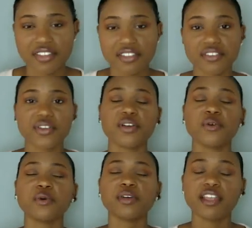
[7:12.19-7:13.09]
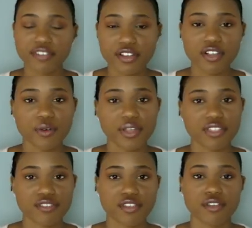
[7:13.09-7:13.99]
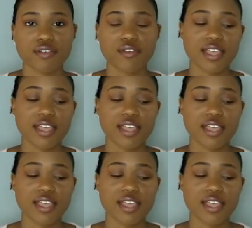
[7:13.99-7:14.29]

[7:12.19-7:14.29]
you. Whatever you're going through,